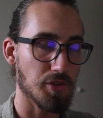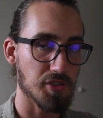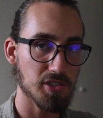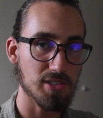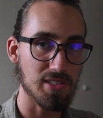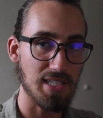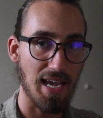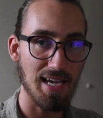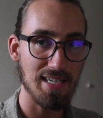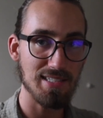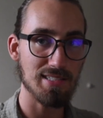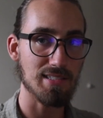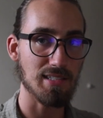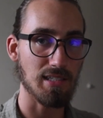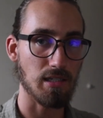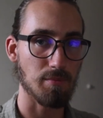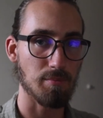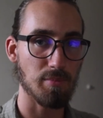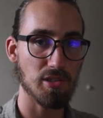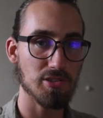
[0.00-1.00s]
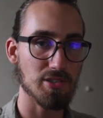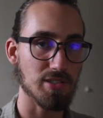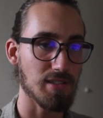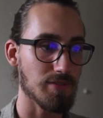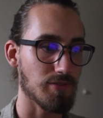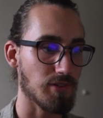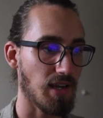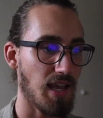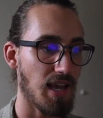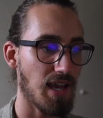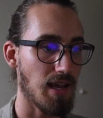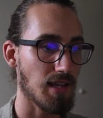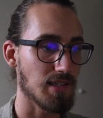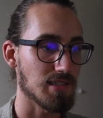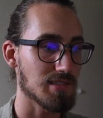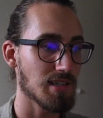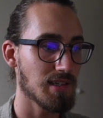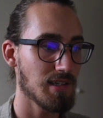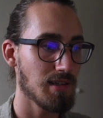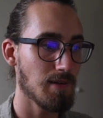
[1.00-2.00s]
testing a bunch of different
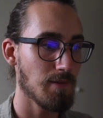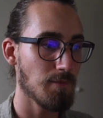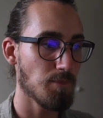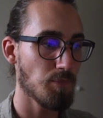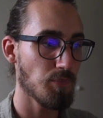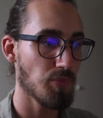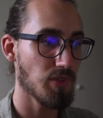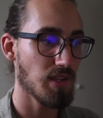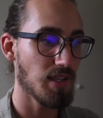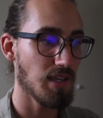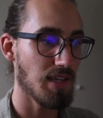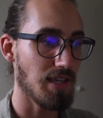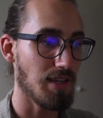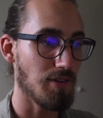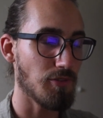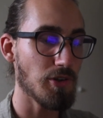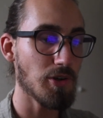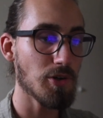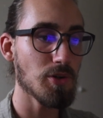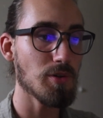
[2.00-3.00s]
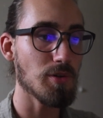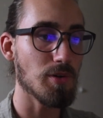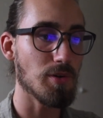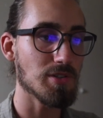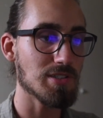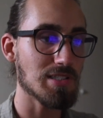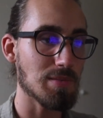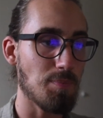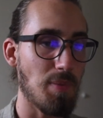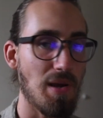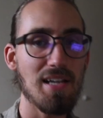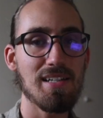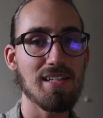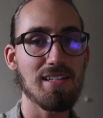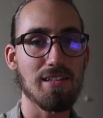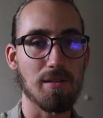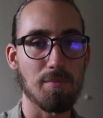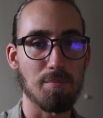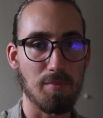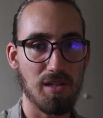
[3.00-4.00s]
ads. If they're
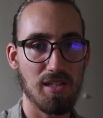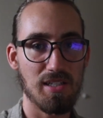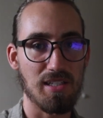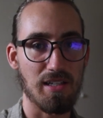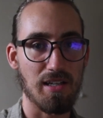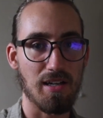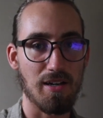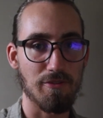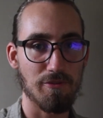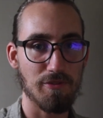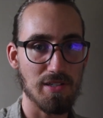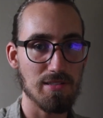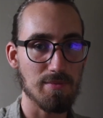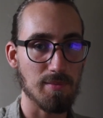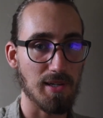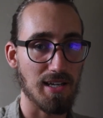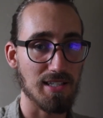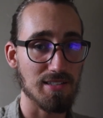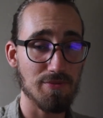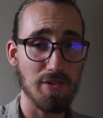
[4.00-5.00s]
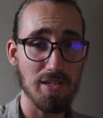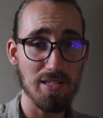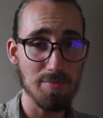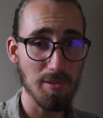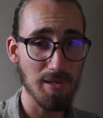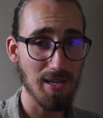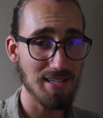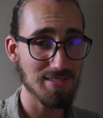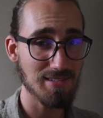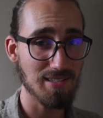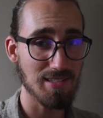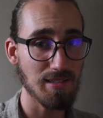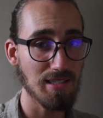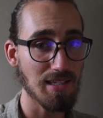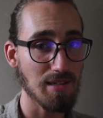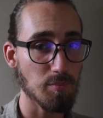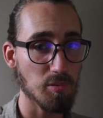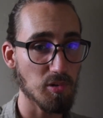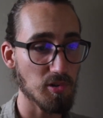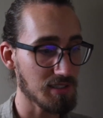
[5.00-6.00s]
spending the money on Facebook ads can
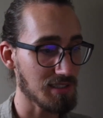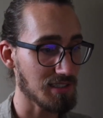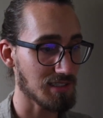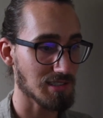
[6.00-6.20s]
get pretty